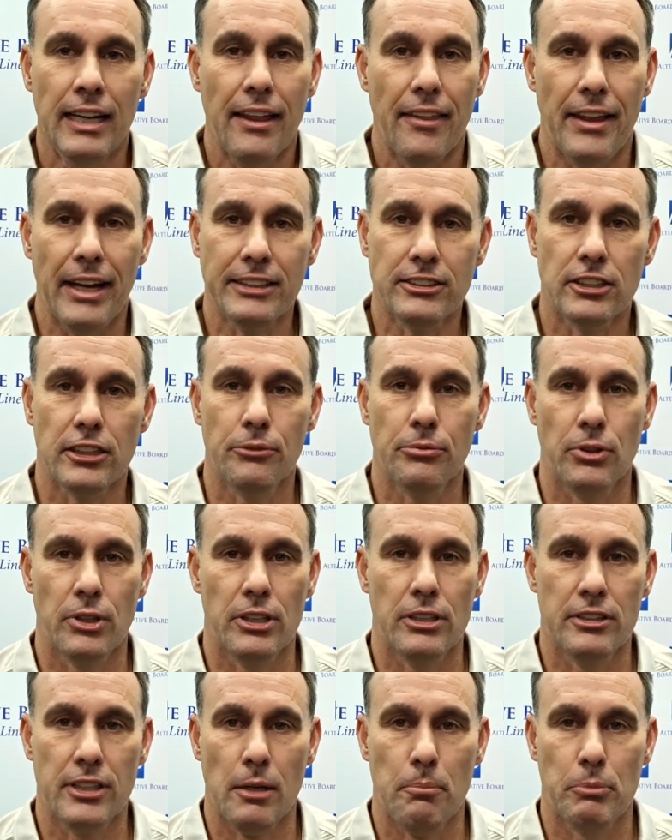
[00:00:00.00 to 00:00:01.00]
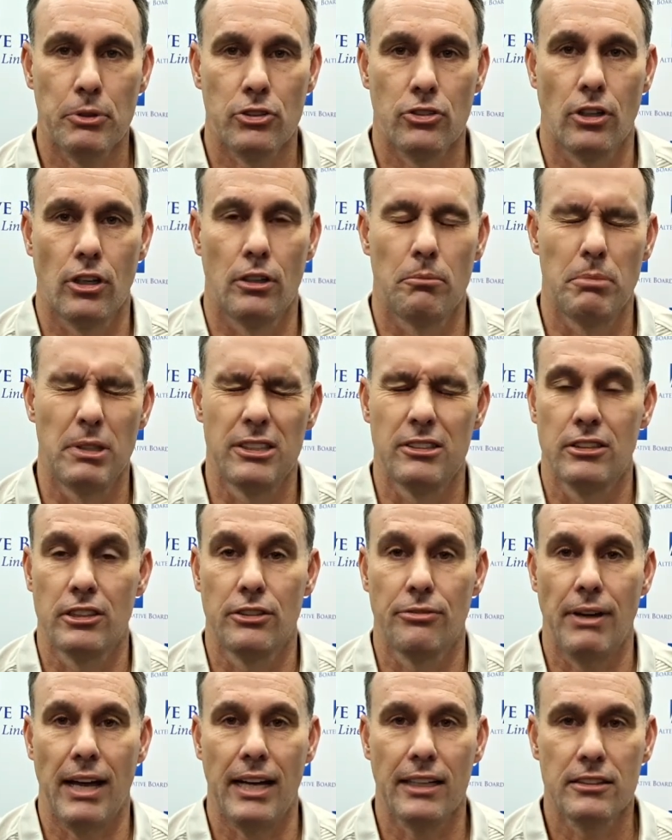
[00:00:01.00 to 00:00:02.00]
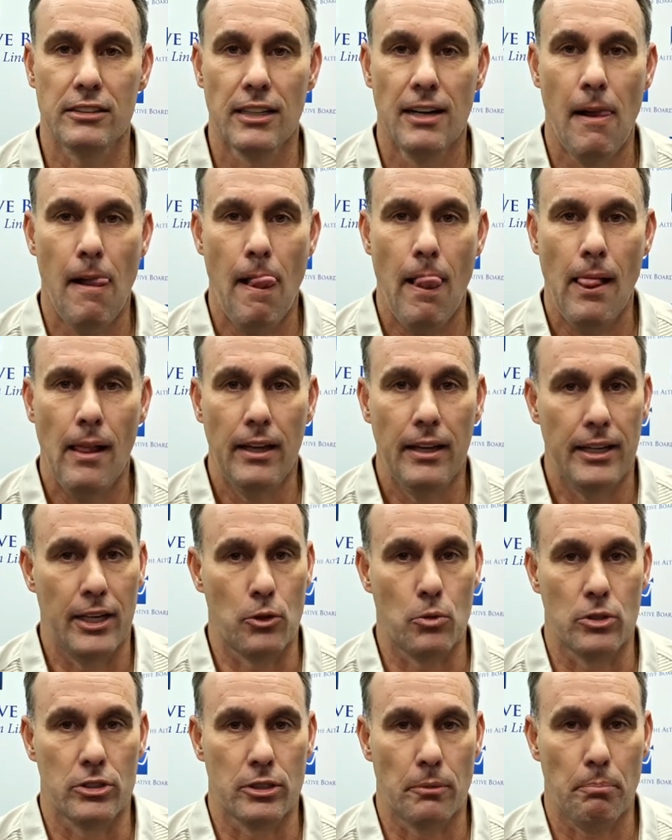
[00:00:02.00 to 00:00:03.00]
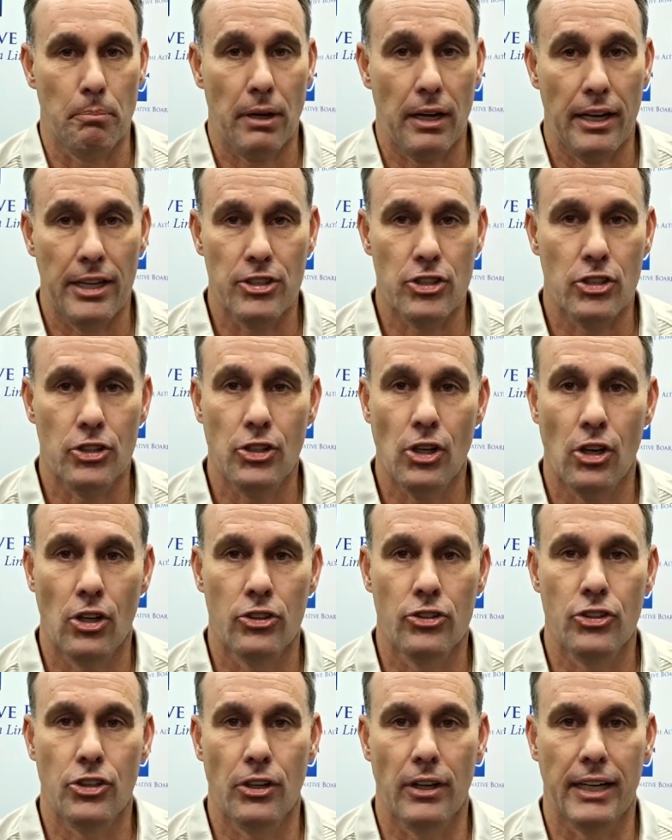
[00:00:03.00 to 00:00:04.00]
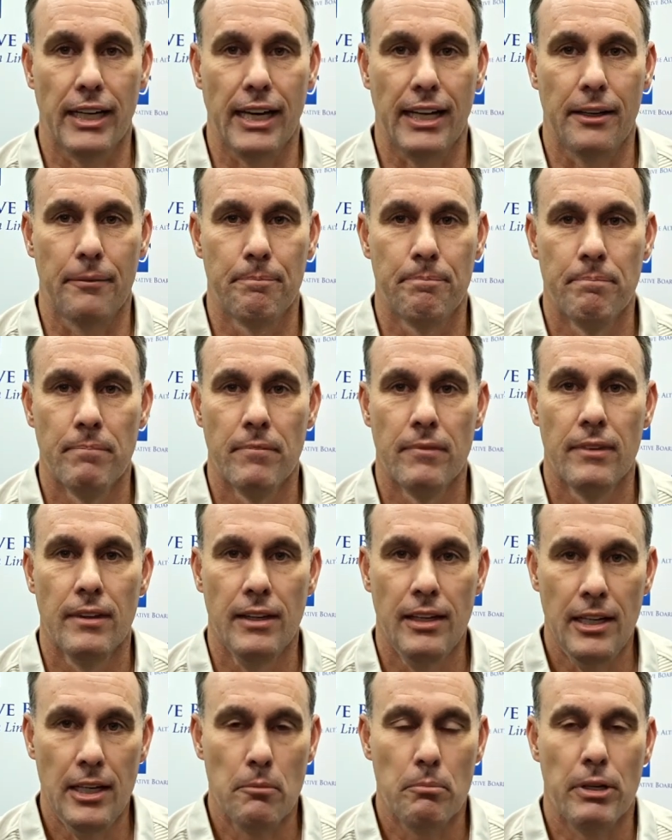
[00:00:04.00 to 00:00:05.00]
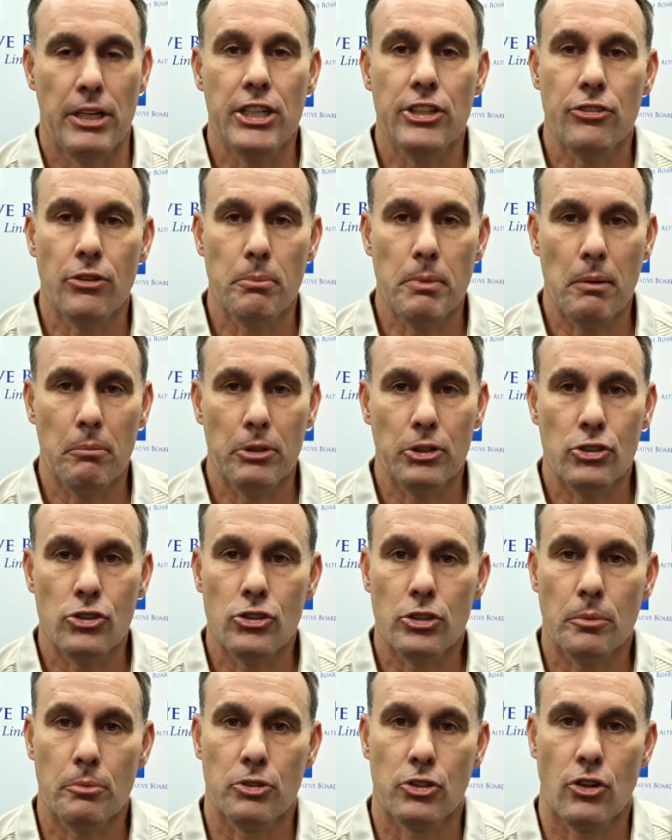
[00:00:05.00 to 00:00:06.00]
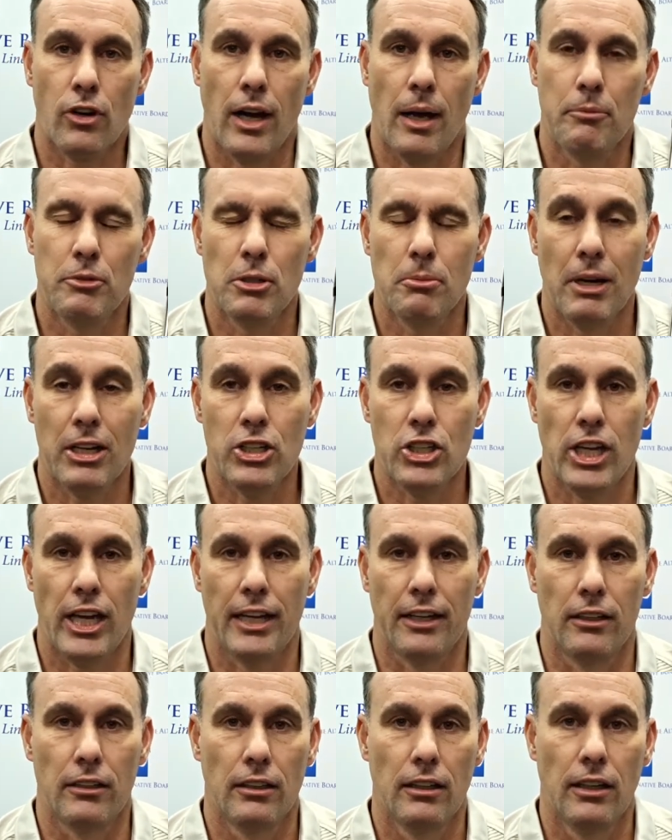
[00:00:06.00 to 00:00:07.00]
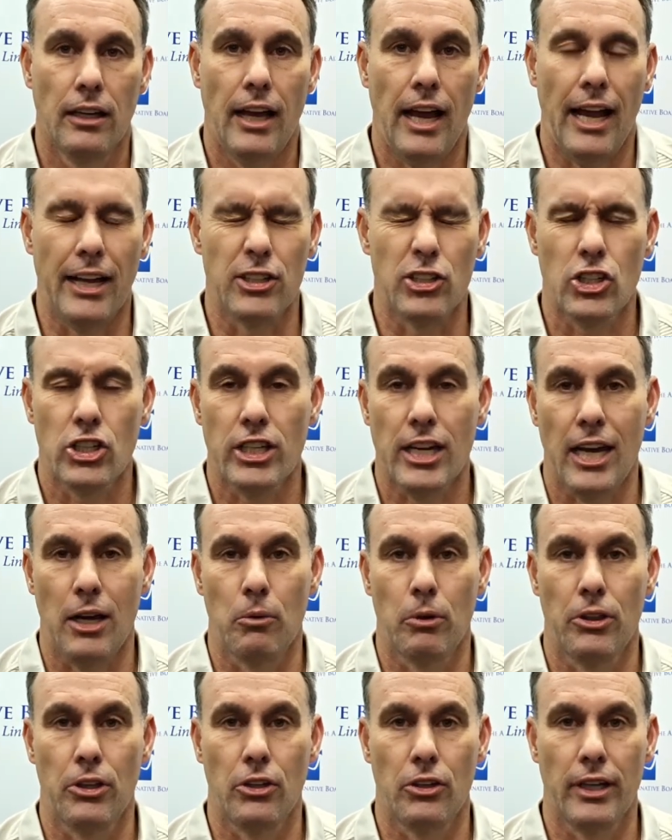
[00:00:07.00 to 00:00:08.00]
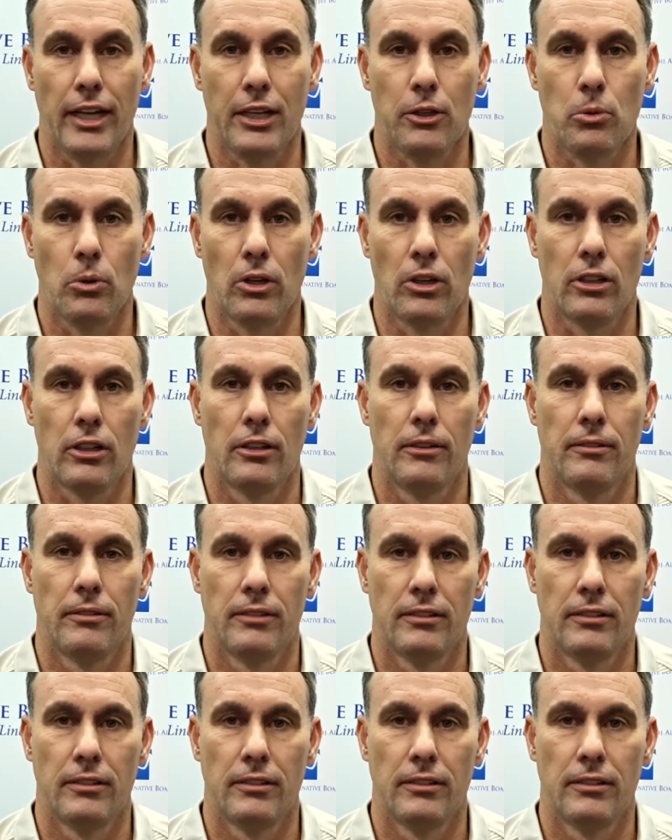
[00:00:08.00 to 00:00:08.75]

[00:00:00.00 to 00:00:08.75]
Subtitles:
That's it for this episode, business fans. It was a pleasure to host you again. Please remember to subscribe to my channel and share with your network.